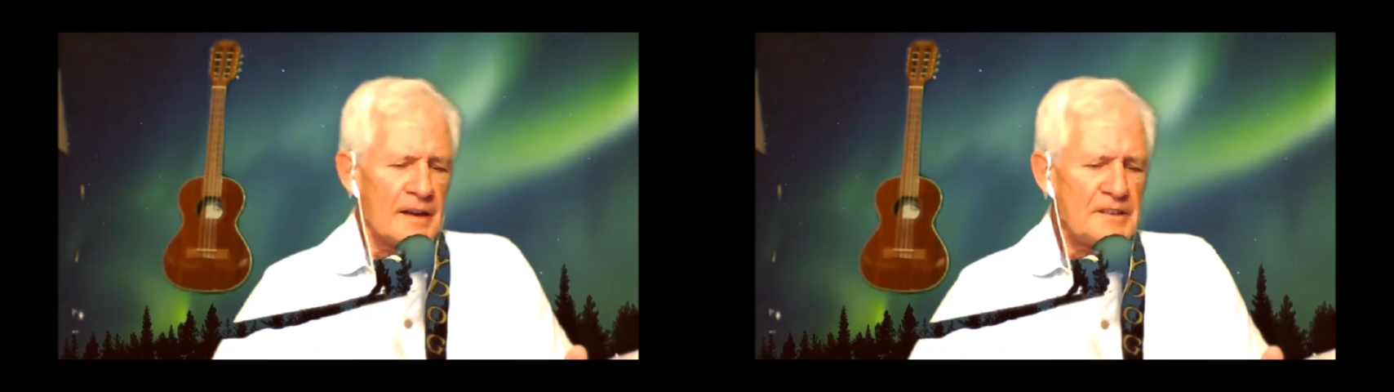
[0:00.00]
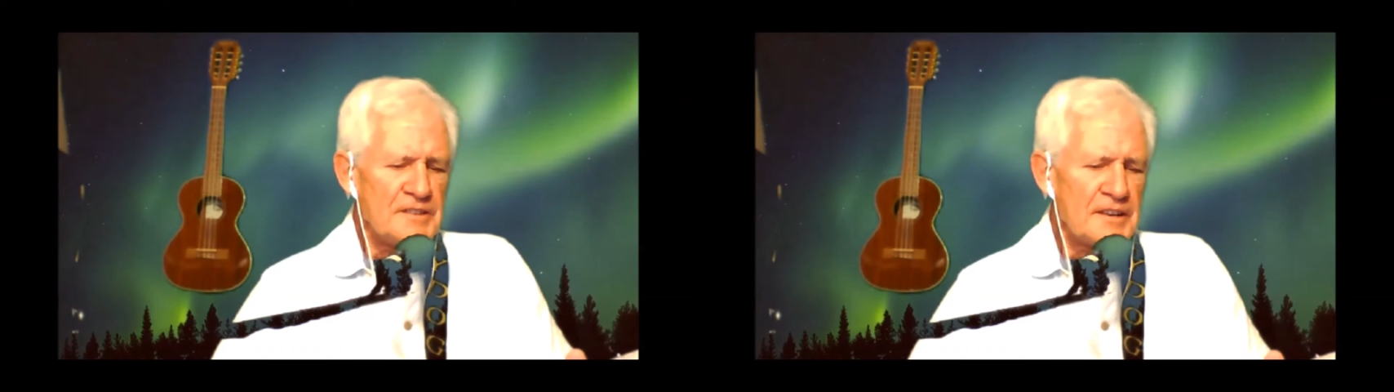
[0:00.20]

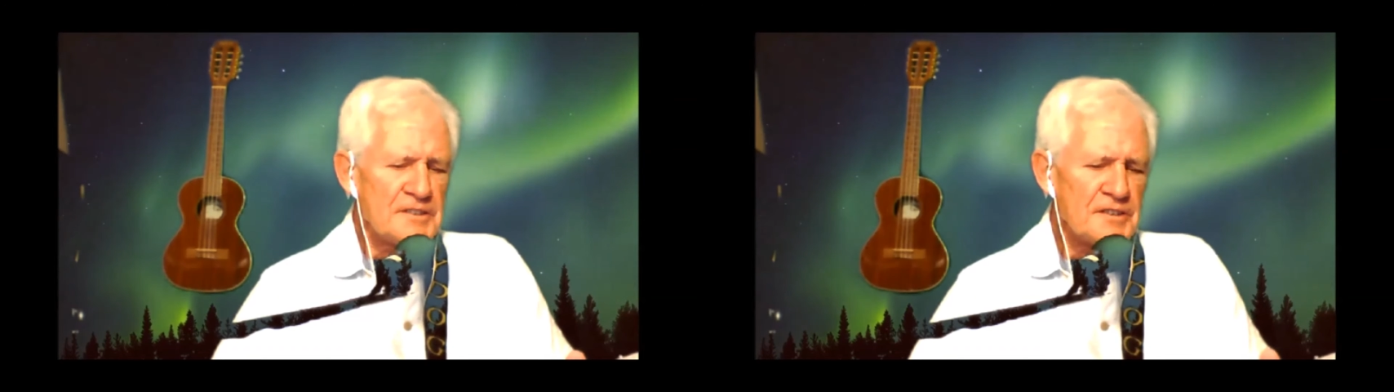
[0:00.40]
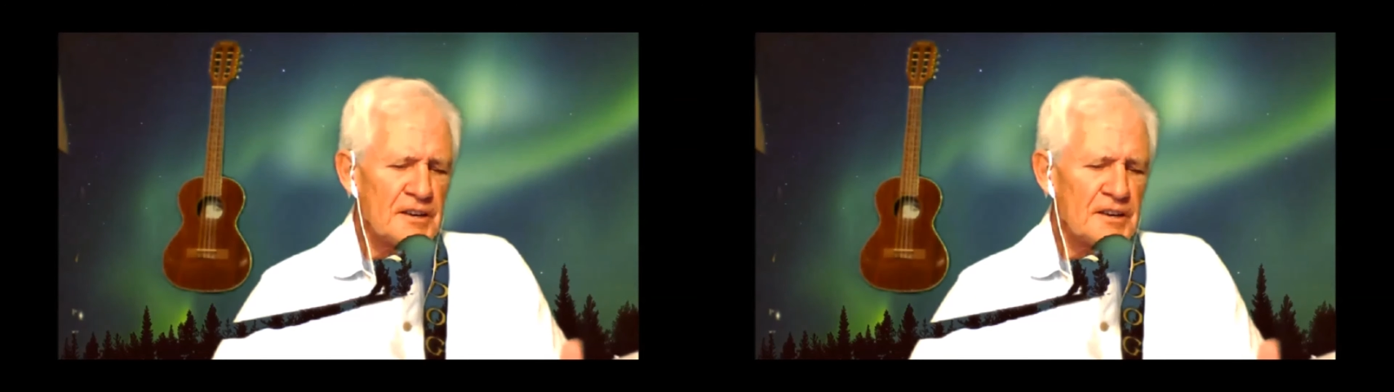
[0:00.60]
and
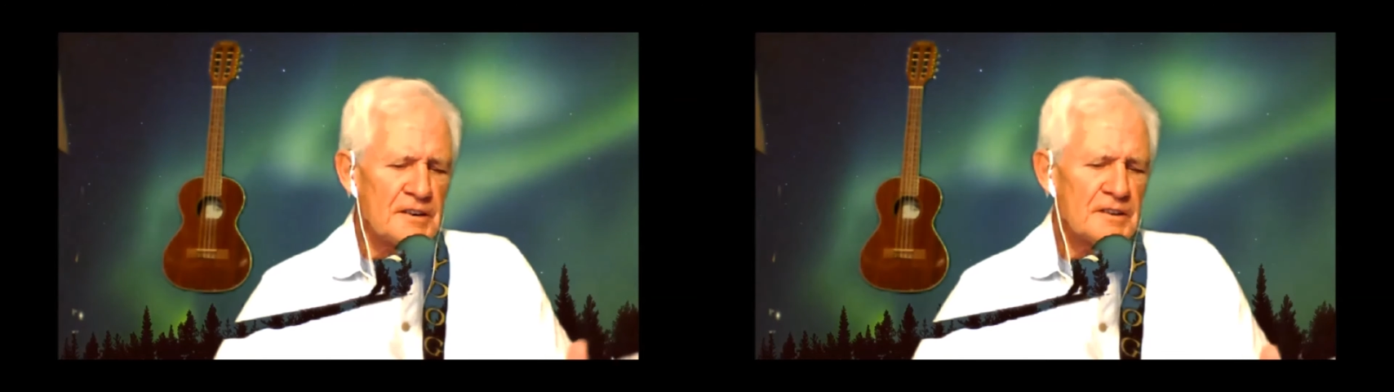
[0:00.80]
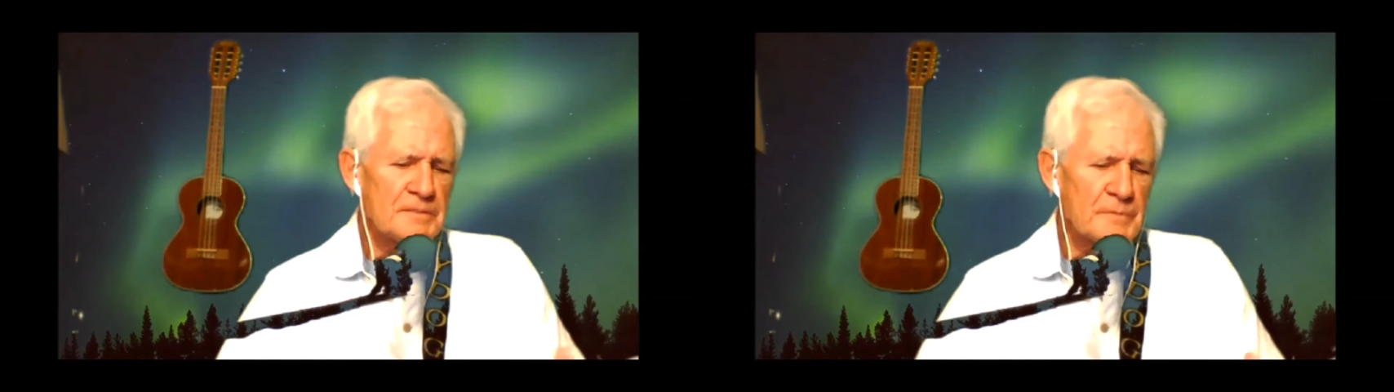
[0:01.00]
said,
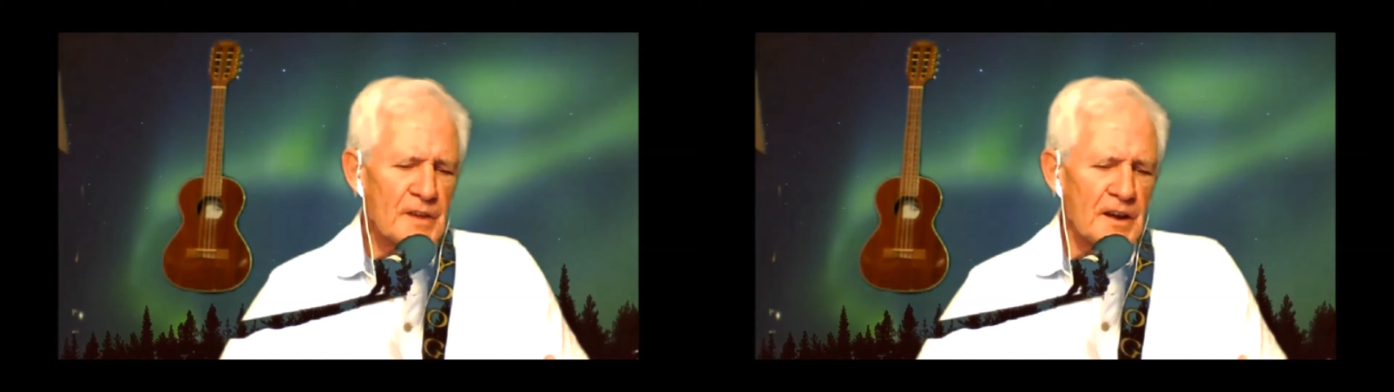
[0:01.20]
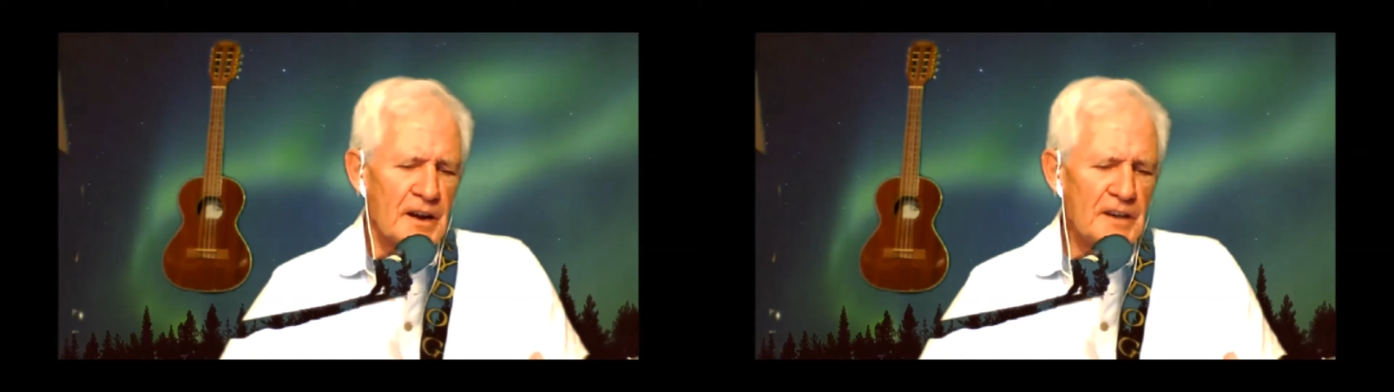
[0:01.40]
son,
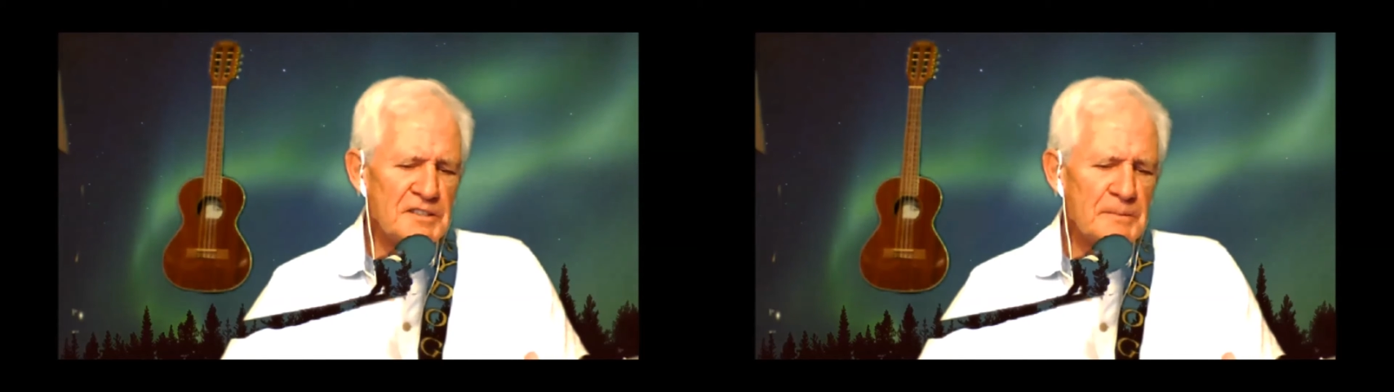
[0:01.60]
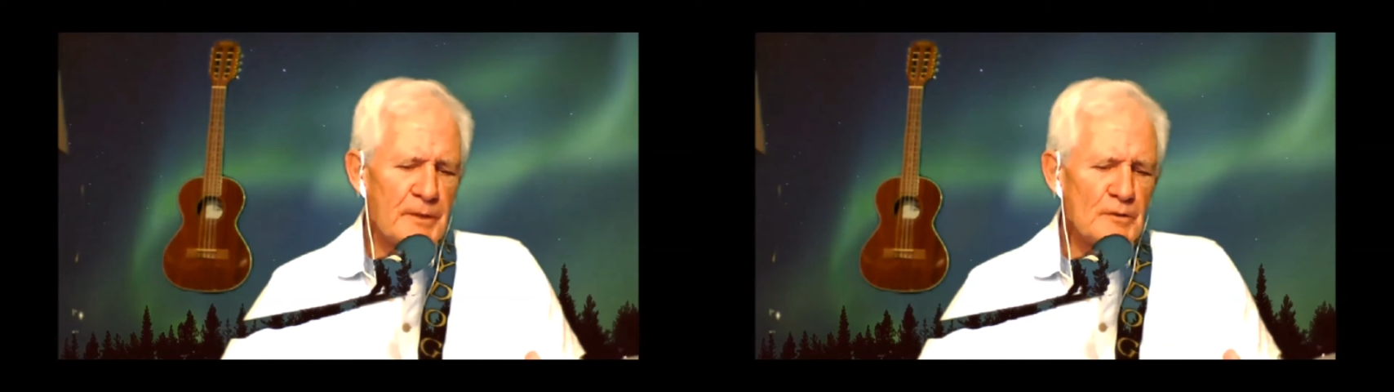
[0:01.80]
here's a